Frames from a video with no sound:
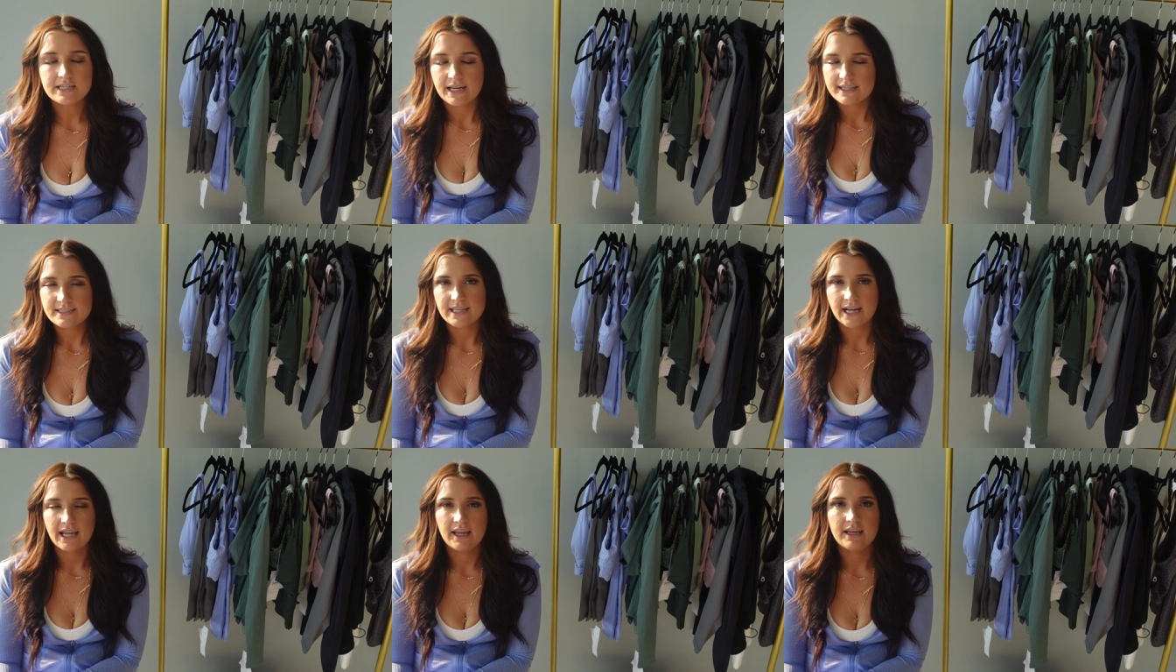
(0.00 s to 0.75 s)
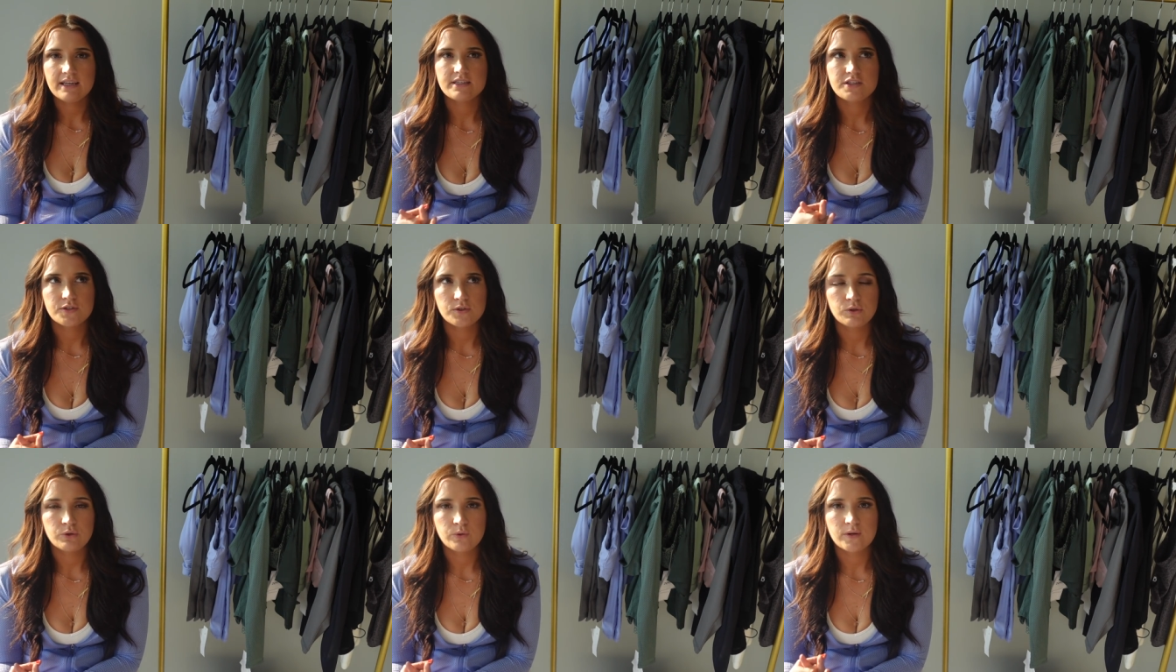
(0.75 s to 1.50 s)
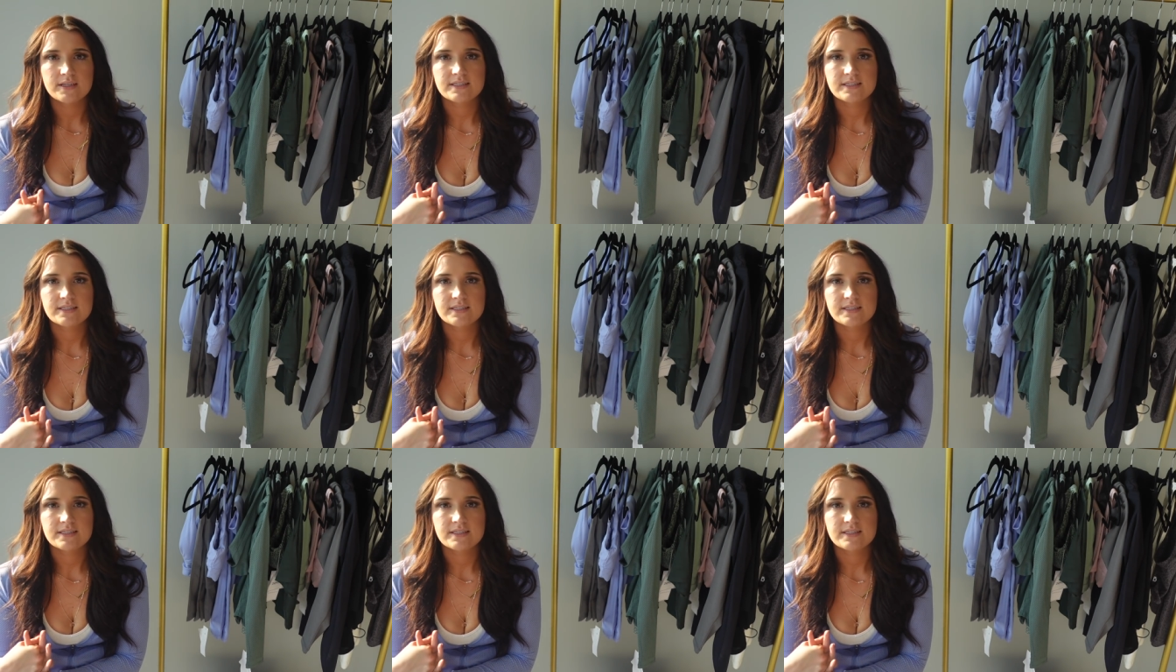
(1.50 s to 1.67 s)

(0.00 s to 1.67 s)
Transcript: to take a second to